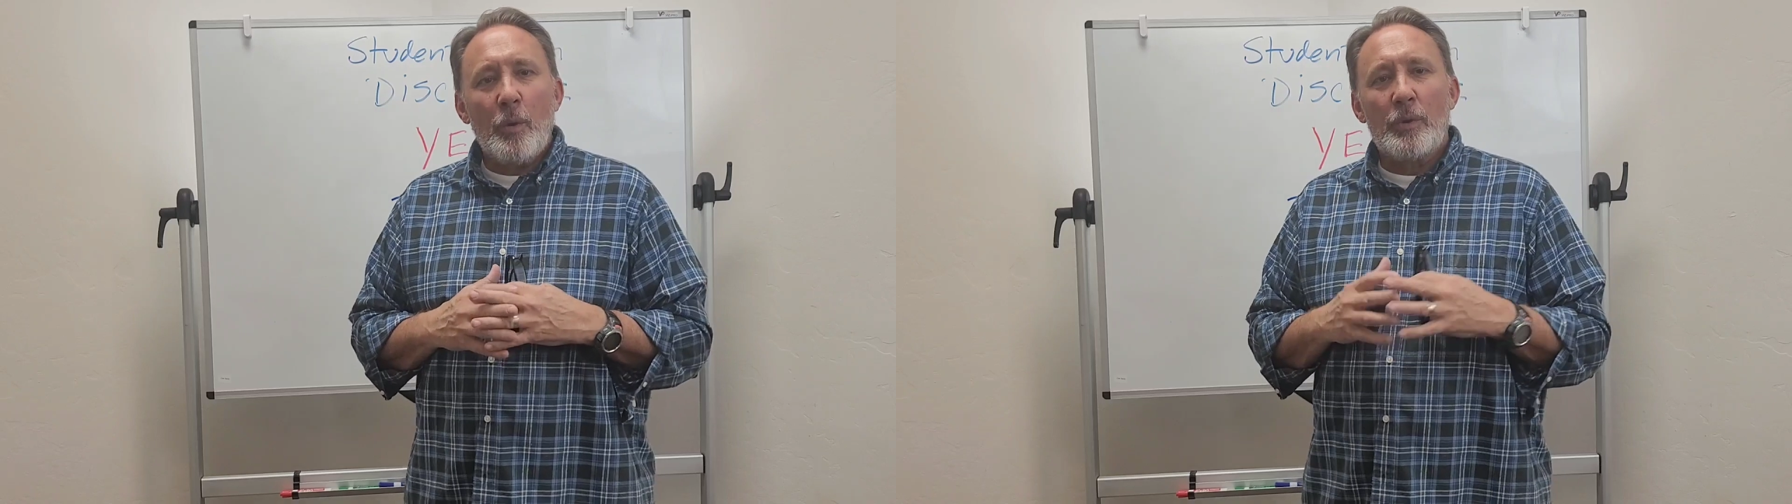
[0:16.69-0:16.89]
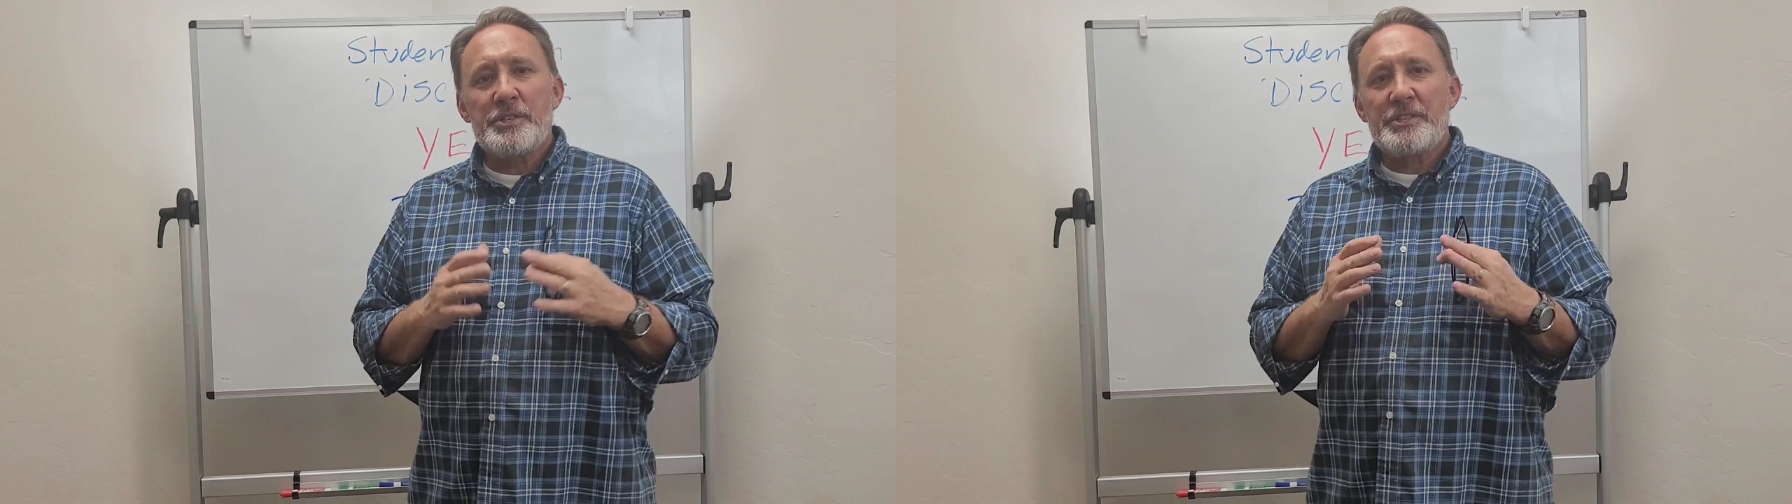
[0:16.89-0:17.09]

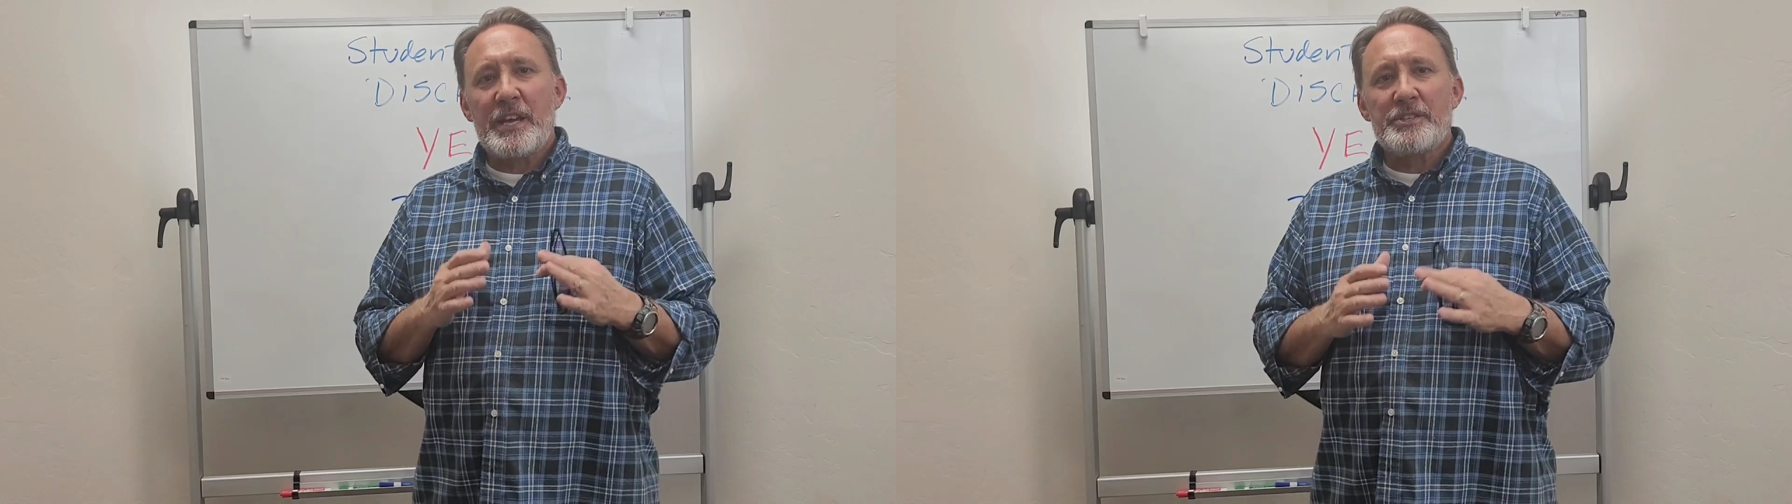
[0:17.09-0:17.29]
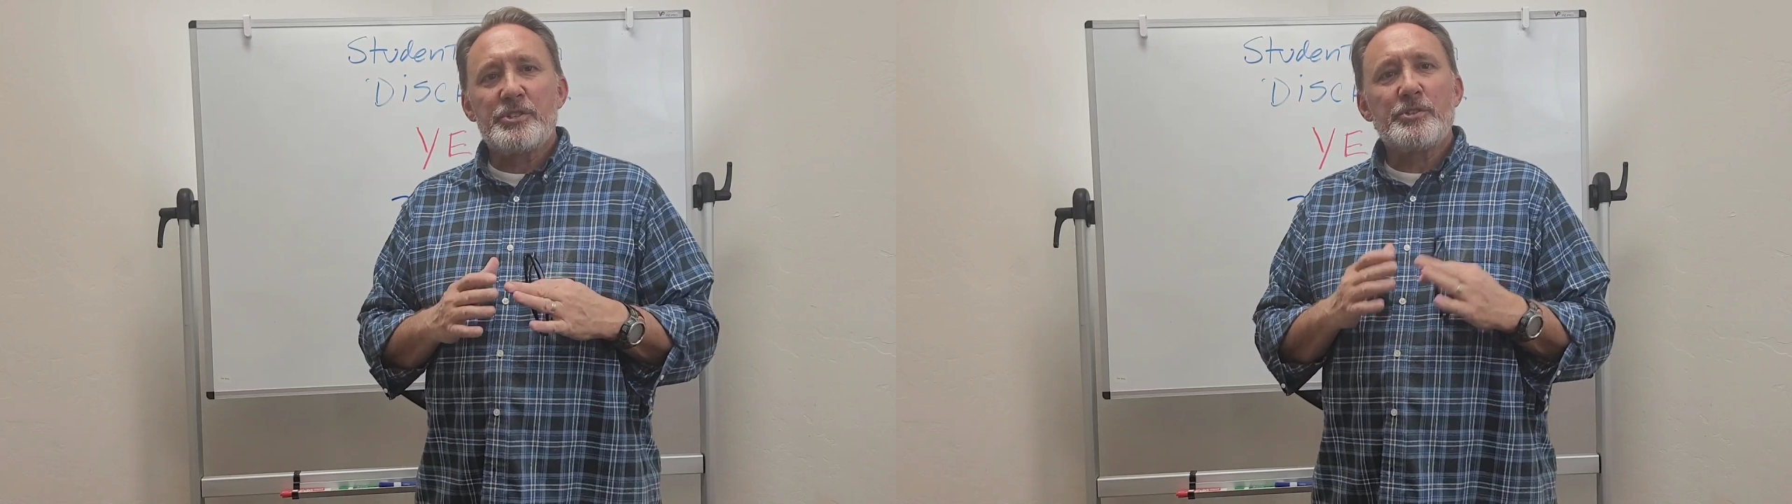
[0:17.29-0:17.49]
which
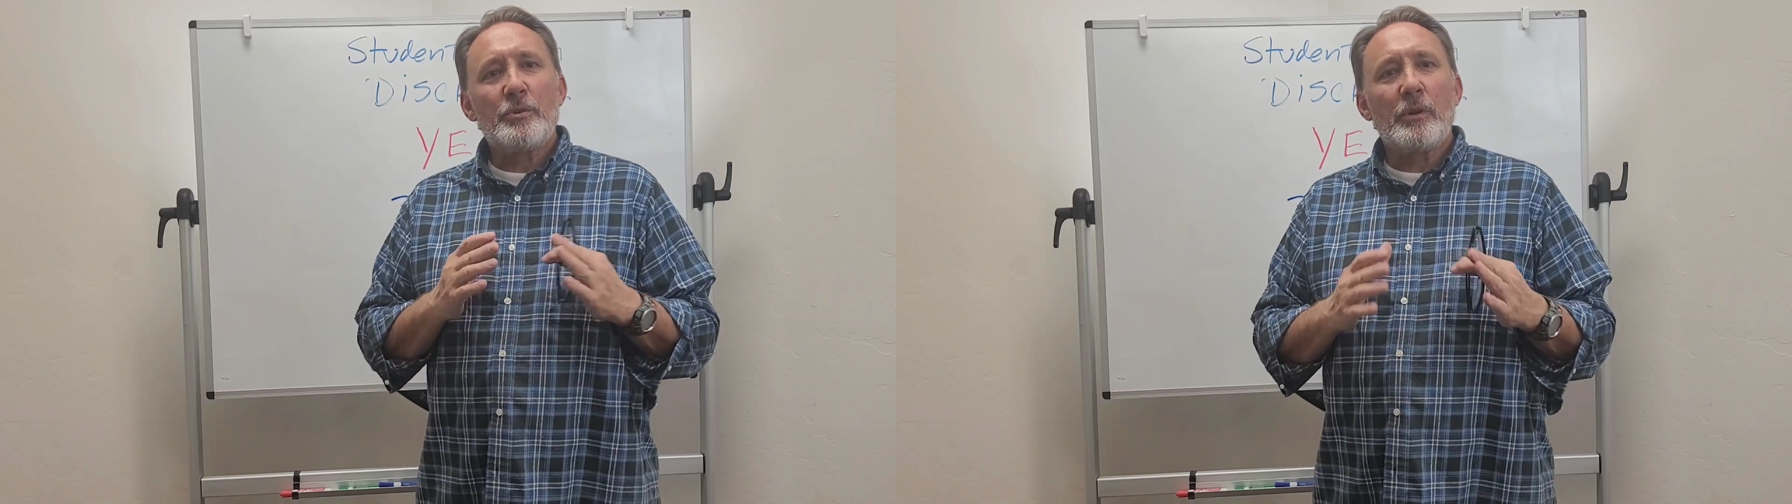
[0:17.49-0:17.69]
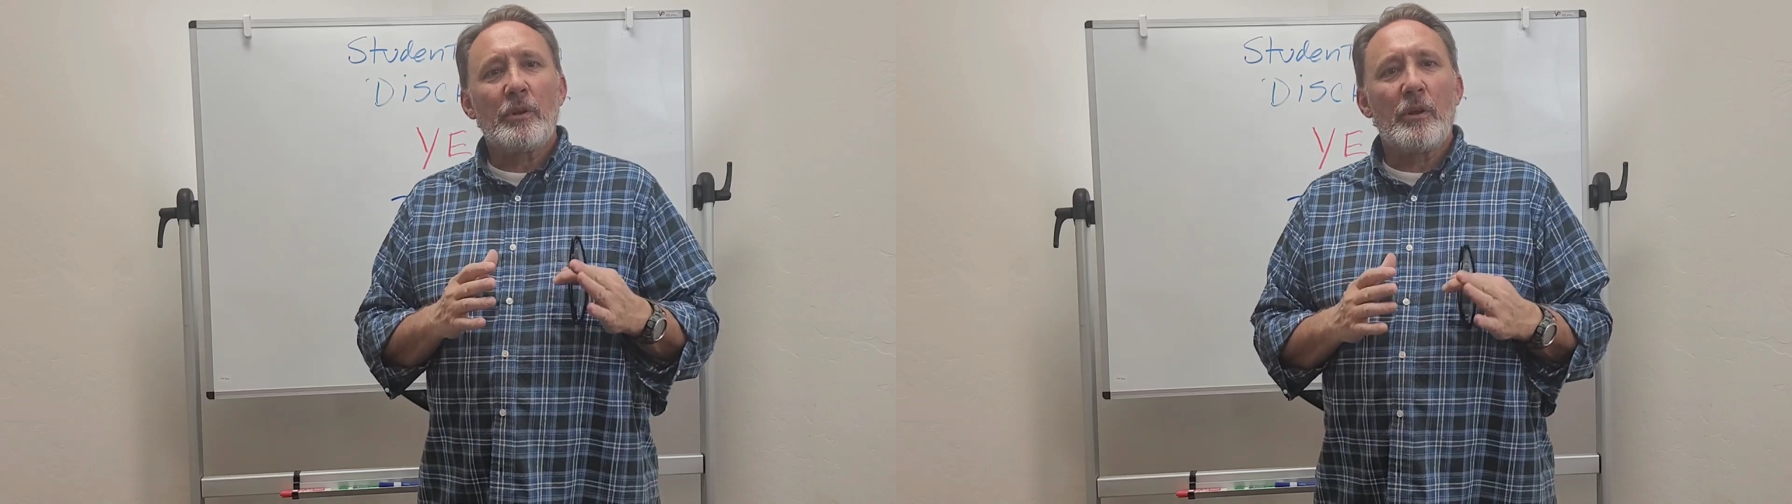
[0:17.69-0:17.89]
says
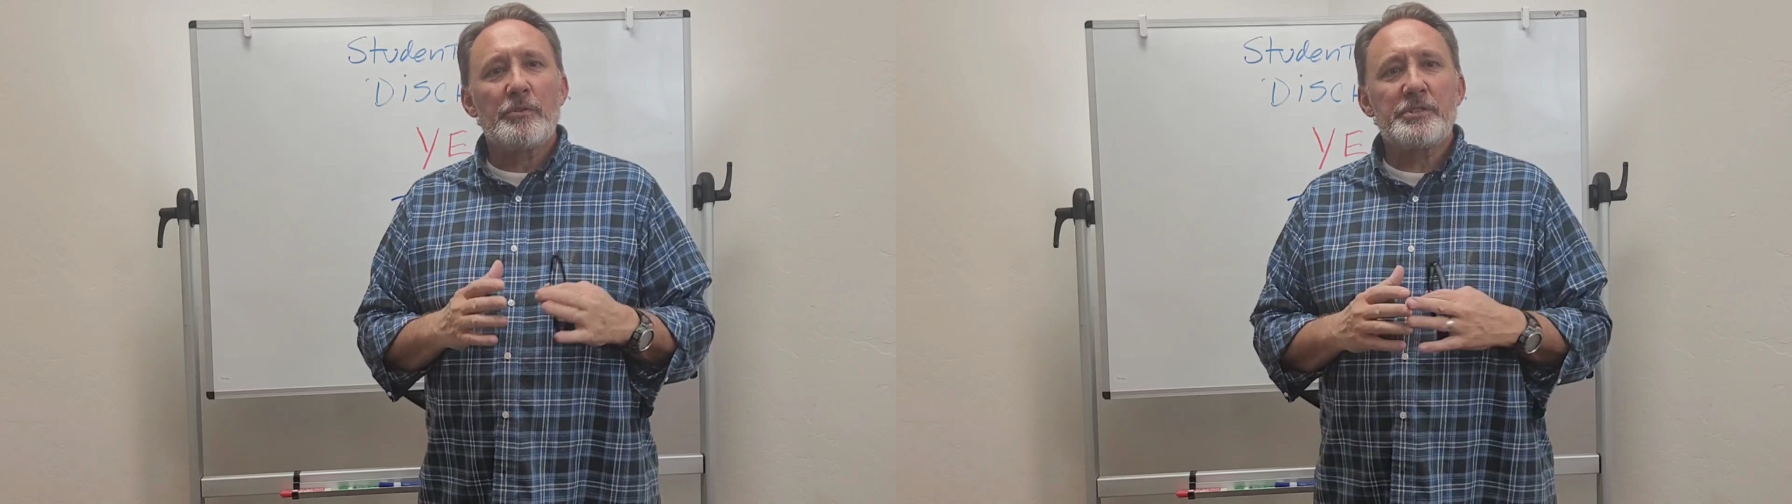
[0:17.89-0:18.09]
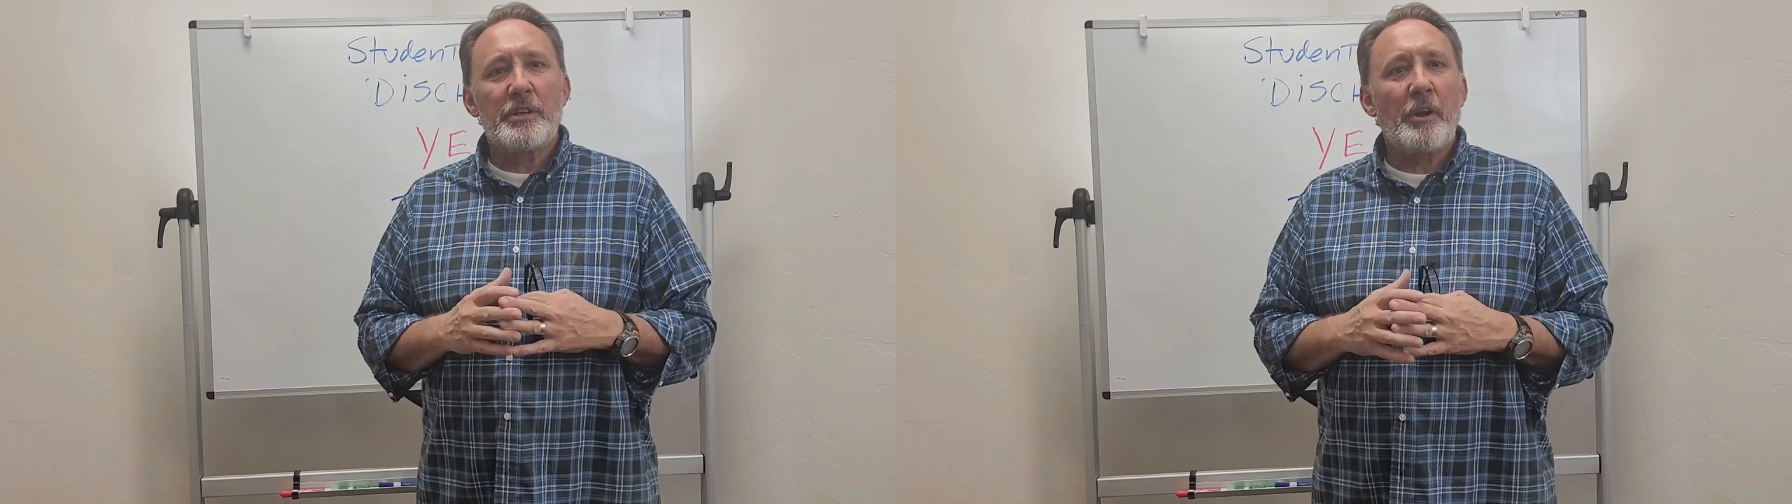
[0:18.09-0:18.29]
student loans